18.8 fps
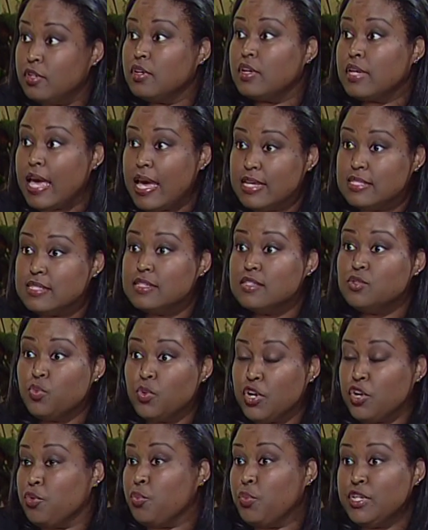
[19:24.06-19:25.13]
cases
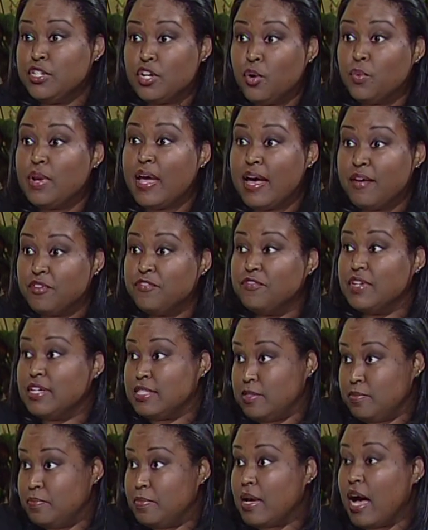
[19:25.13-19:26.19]
where we don't have a
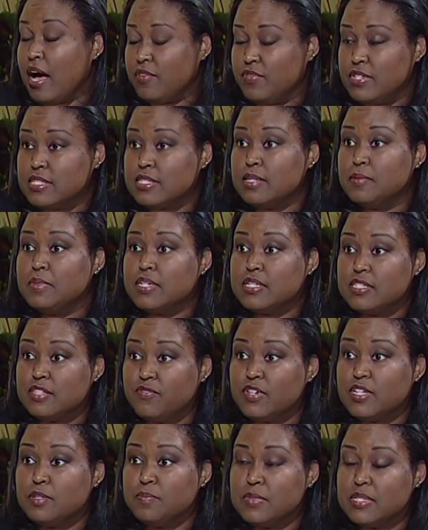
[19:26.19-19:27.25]
victim, obviously because the
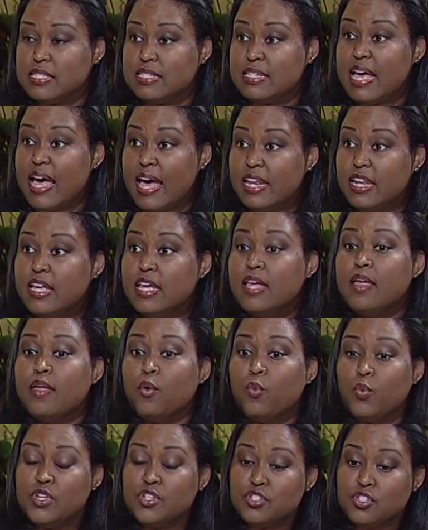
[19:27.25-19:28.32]
victim is dead,
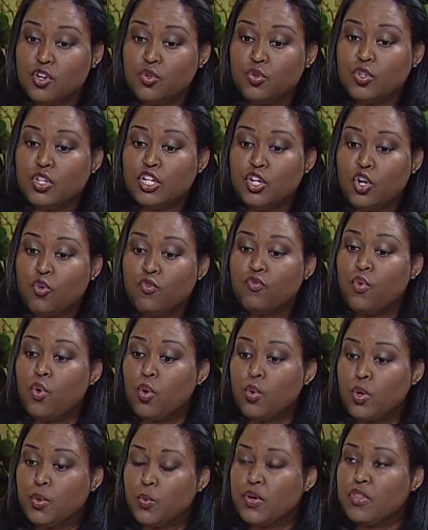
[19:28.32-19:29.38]
we certainly go
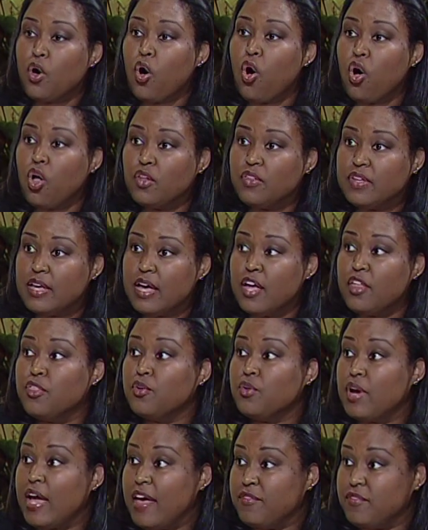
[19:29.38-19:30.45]
forward with all the
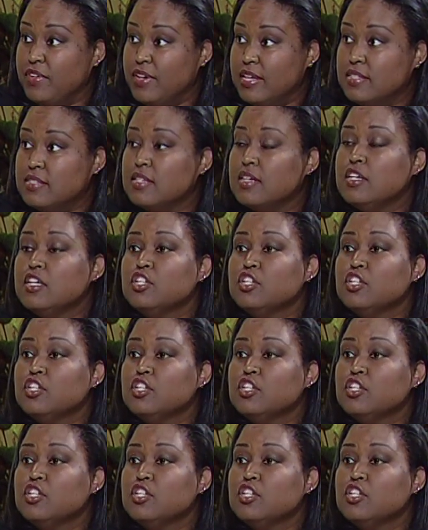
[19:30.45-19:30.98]
other evidence